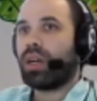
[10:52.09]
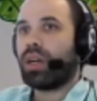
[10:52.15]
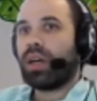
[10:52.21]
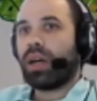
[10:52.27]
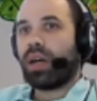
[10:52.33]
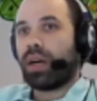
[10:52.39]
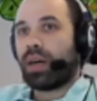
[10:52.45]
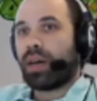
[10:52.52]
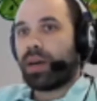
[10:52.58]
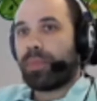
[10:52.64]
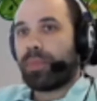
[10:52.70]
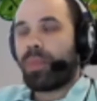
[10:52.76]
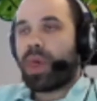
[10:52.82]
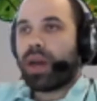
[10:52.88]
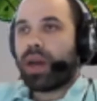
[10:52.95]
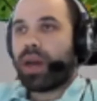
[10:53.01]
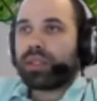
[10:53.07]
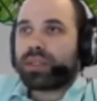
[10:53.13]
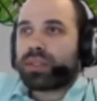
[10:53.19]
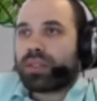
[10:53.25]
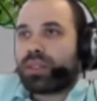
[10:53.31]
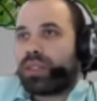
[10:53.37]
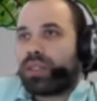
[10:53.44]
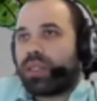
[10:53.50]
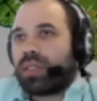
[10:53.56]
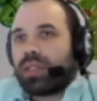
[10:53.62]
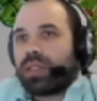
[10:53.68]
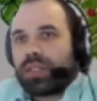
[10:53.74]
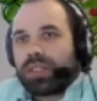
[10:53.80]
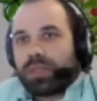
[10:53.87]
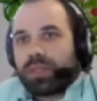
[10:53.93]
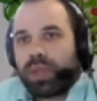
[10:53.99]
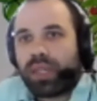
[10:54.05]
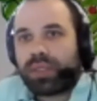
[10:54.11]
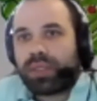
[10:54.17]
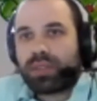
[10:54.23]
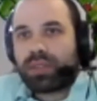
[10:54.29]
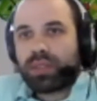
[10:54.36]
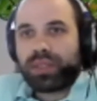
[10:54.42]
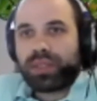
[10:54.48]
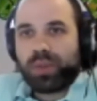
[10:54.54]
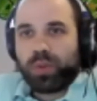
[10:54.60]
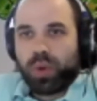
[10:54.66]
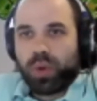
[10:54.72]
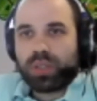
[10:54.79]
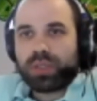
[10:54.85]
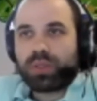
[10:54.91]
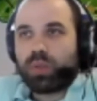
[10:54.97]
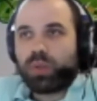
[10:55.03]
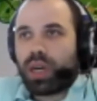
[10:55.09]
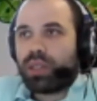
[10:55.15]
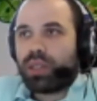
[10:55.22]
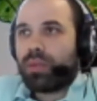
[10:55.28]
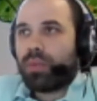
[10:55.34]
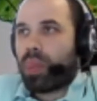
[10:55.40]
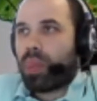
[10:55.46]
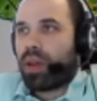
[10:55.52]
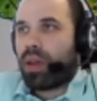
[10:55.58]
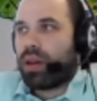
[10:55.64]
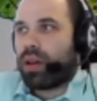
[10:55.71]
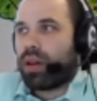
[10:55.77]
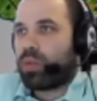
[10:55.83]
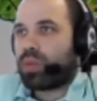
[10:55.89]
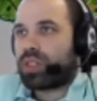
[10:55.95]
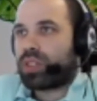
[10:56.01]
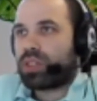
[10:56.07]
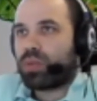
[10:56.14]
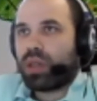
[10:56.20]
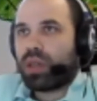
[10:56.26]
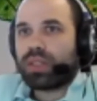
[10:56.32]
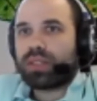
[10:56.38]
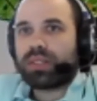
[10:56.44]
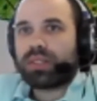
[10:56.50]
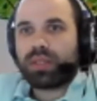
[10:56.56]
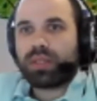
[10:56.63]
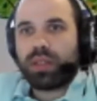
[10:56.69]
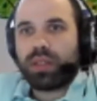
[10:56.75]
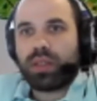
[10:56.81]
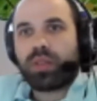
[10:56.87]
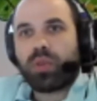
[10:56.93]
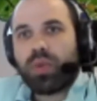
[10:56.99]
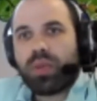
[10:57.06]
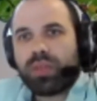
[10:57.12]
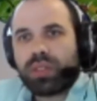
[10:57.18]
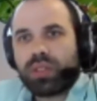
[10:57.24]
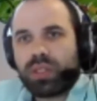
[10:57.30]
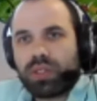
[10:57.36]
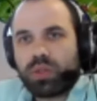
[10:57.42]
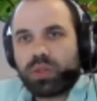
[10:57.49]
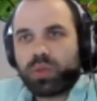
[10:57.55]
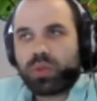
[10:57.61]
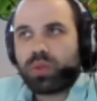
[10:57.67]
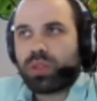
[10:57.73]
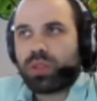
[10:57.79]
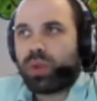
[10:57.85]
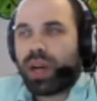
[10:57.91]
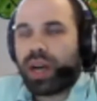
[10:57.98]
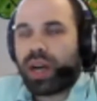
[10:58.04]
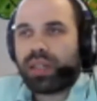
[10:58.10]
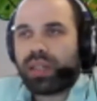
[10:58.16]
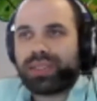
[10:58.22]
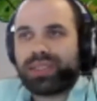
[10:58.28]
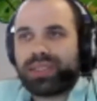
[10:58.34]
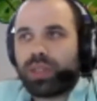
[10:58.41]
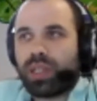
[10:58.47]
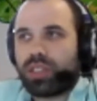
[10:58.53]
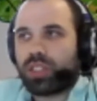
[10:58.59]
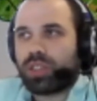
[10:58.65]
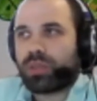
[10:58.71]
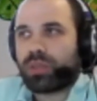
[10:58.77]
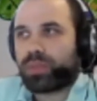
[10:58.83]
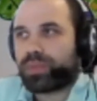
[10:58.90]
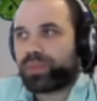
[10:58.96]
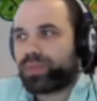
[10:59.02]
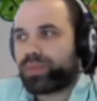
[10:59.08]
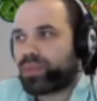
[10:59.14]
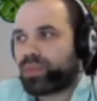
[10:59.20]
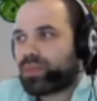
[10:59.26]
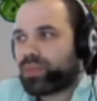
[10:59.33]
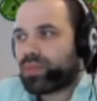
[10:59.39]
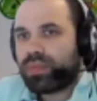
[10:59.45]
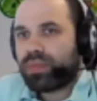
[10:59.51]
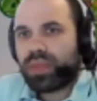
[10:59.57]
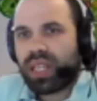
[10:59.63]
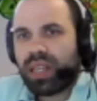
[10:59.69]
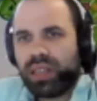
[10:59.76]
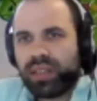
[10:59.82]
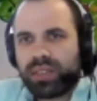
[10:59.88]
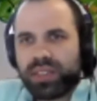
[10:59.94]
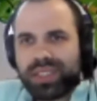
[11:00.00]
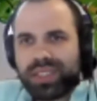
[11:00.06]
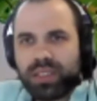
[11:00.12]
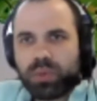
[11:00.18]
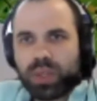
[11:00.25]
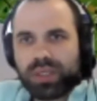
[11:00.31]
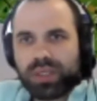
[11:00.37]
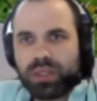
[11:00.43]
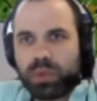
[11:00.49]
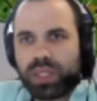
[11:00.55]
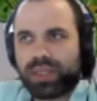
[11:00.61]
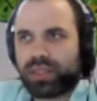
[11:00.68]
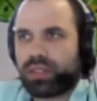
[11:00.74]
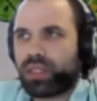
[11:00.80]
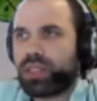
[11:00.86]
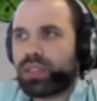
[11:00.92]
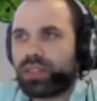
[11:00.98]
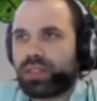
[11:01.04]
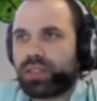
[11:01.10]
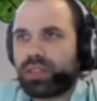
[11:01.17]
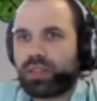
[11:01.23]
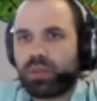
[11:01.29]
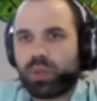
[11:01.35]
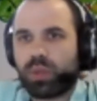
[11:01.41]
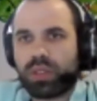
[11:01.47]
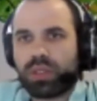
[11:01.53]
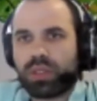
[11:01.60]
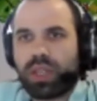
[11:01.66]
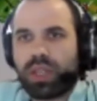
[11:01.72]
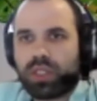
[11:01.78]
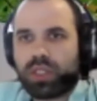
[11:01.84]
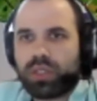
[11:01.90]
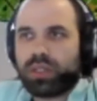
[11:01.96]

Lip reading: And not surprisingly, there was one, which was the Win32 UI isolation. And the reason it was the weakest link is it was actually